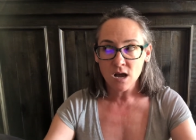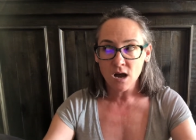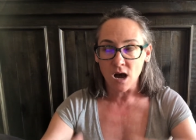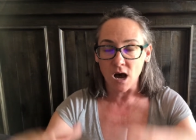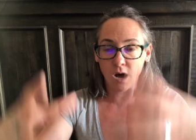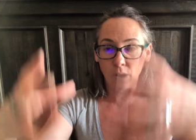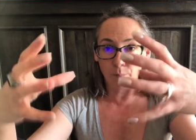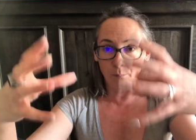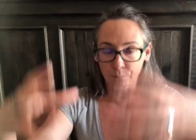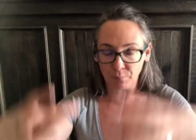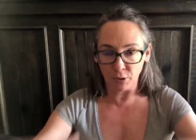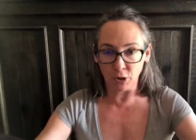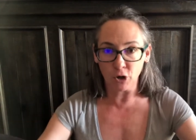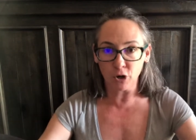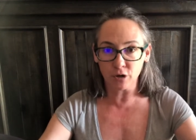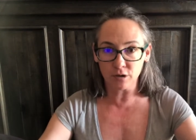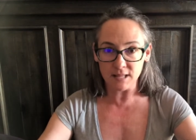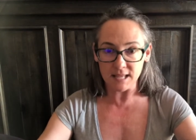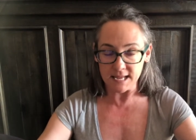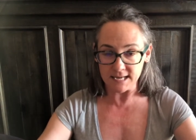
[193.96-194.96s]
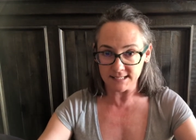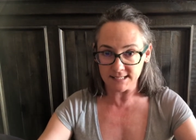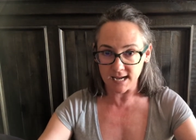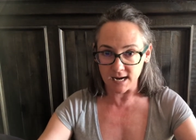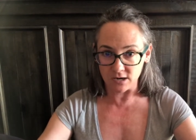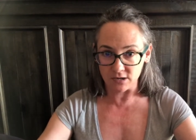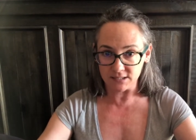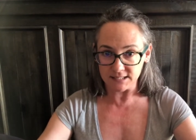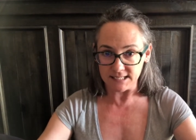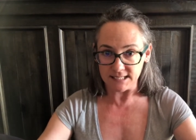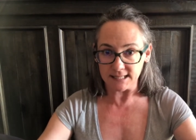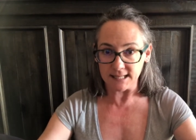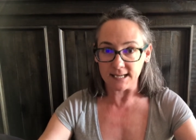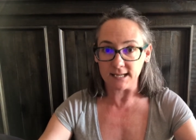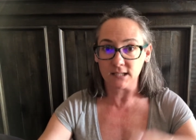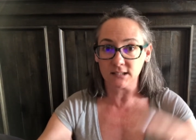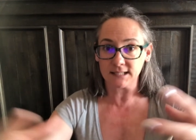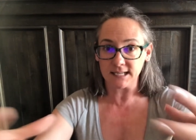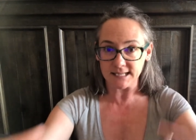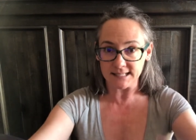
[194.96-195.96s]
I'll burn the entire tea light.
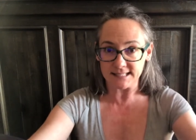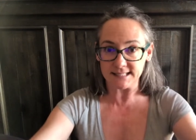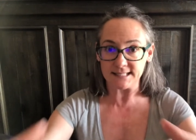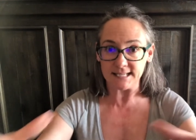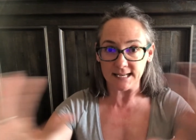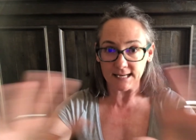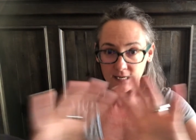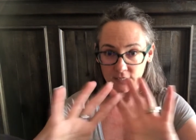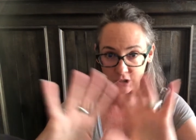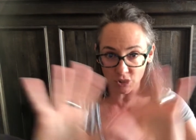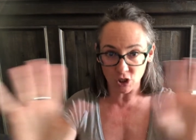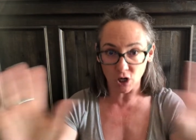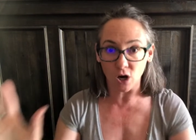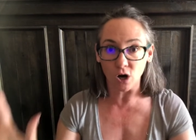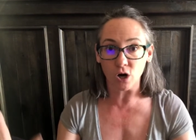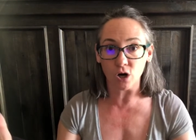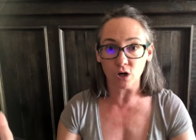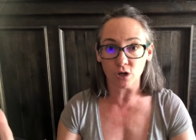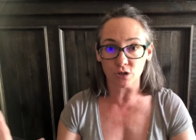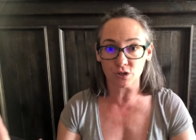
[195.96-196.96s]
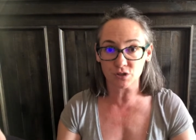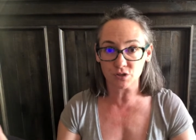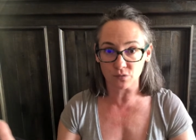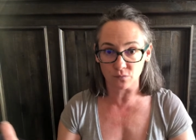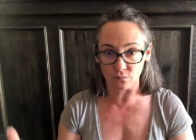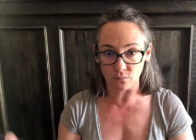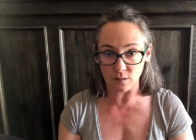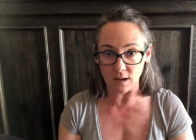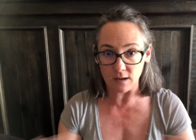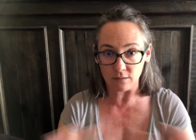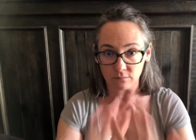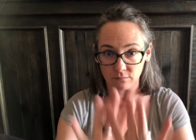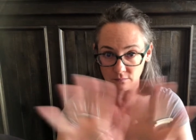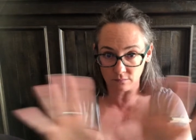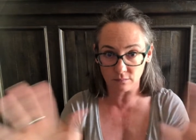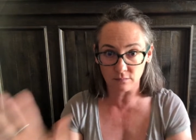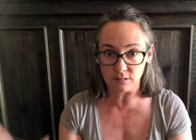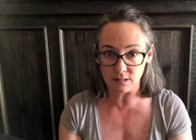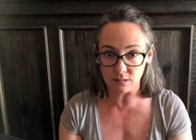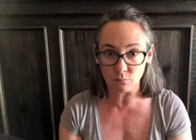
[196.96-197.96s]
I'll let it sit and charge throughout
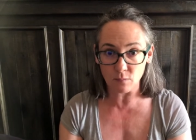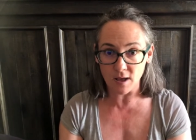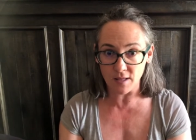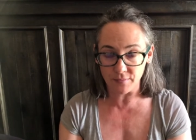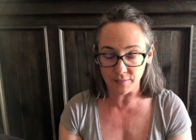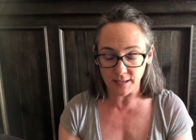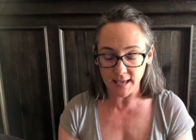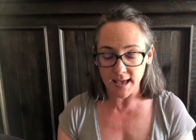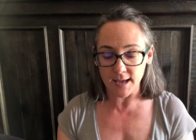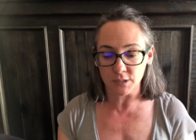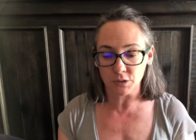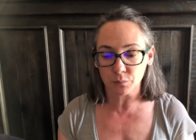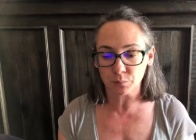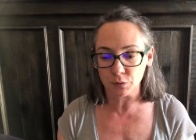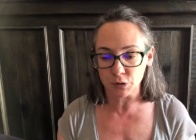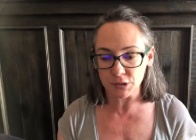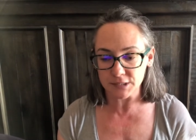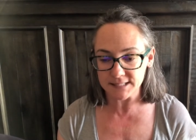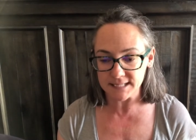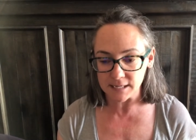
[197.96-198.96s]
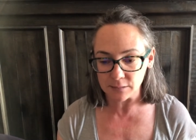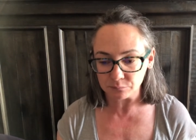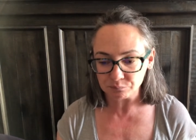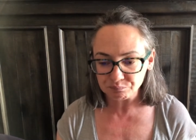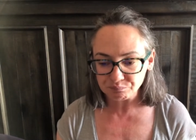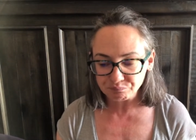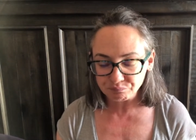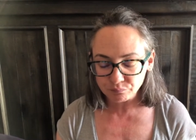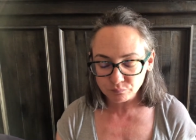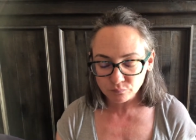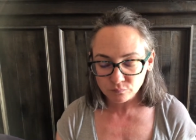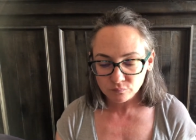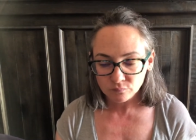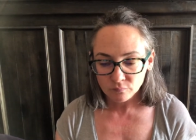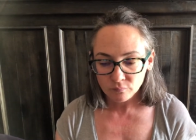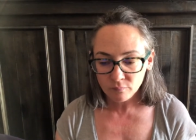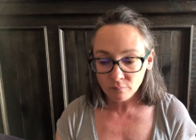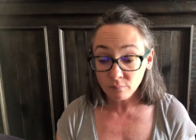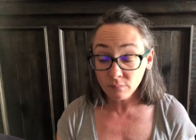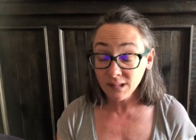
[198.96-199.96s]
while the candle burns down.
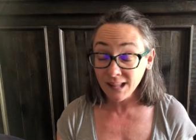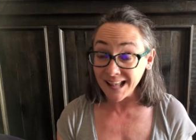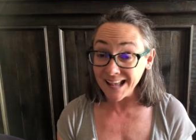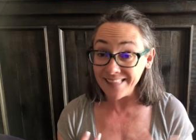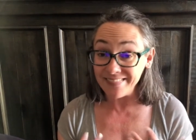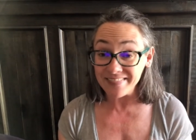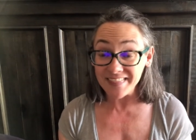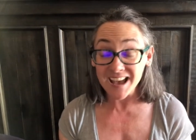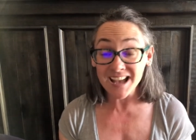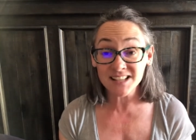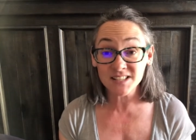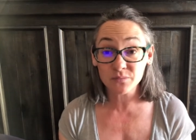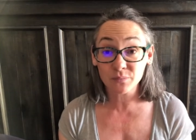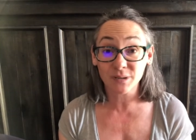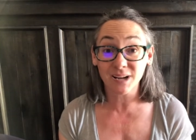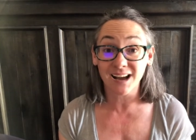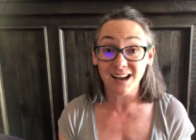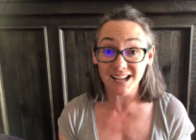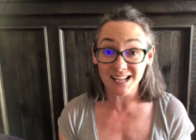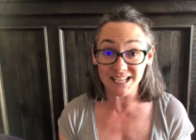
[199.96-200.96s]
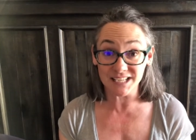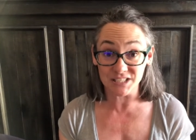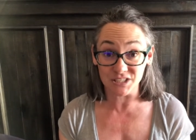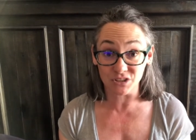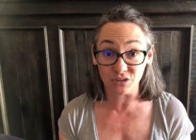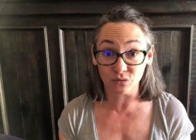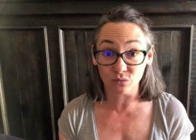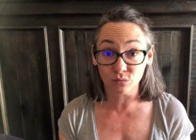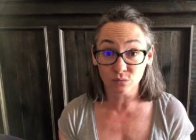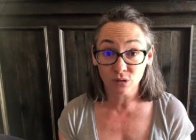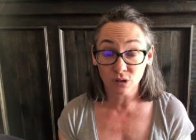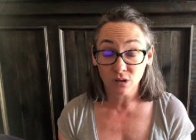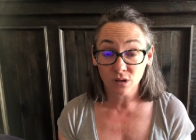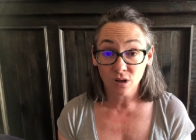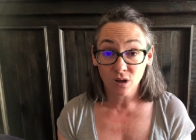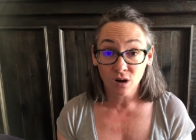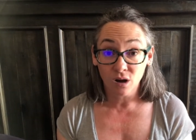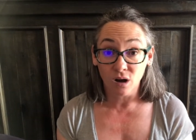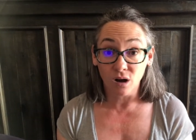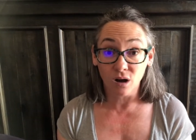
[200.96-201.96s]
And that's what I do
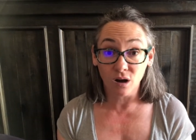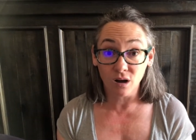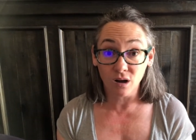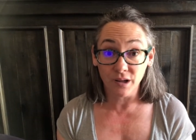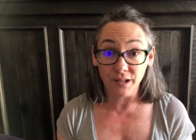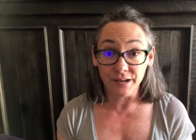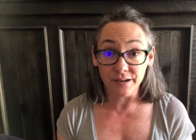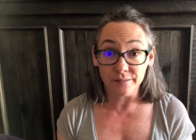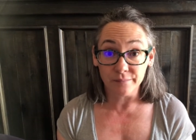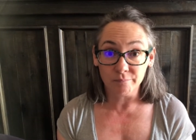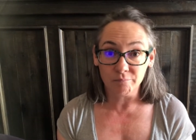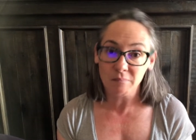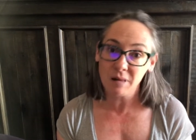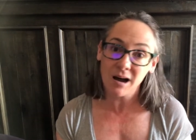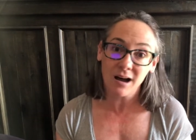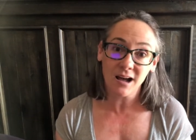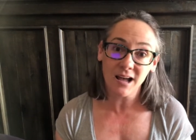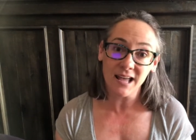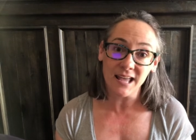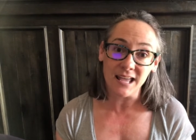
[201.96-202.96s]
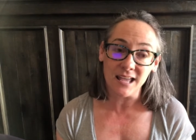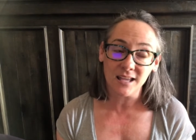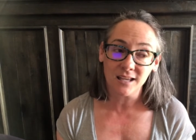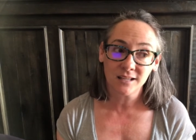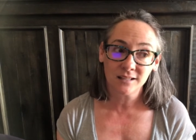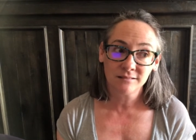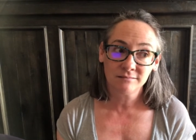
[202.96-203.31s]
on my